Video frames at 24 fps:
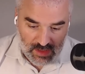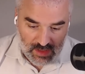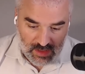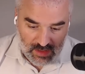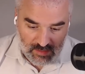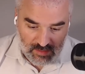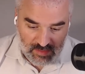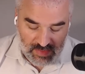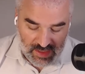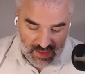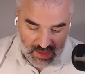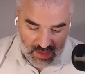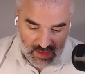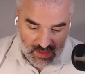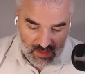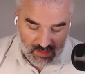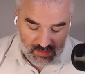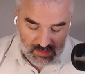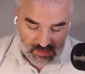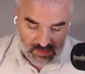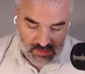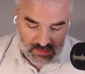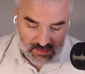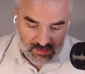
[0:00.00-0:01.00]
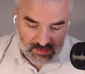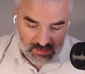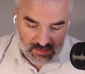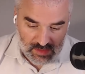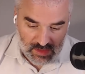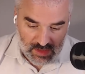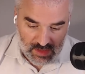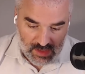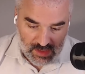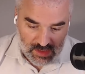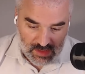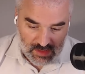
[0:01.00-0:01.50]
about
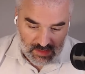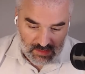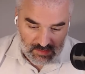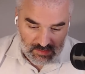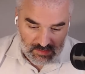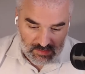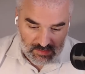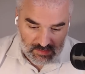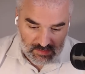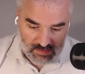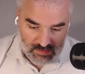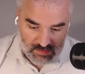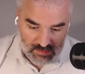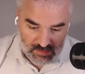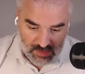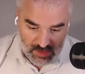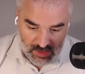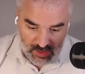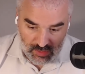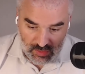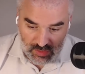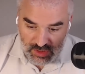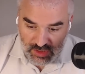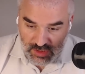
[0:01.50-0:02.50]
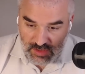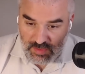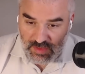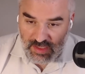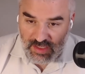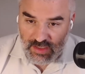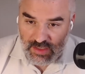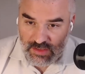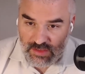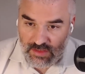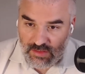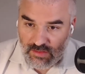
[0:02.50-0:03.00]
the Jewish
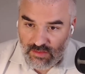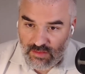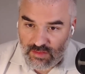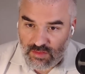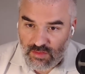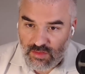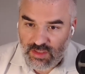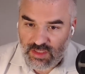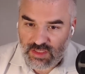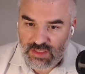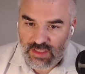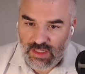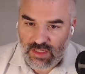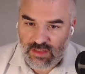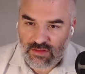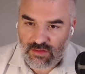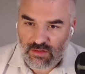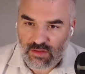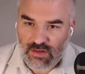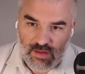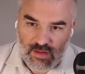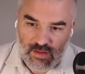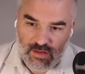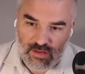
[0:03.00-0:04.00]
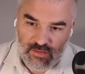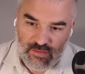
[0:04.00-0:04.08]
experience of the 20th century.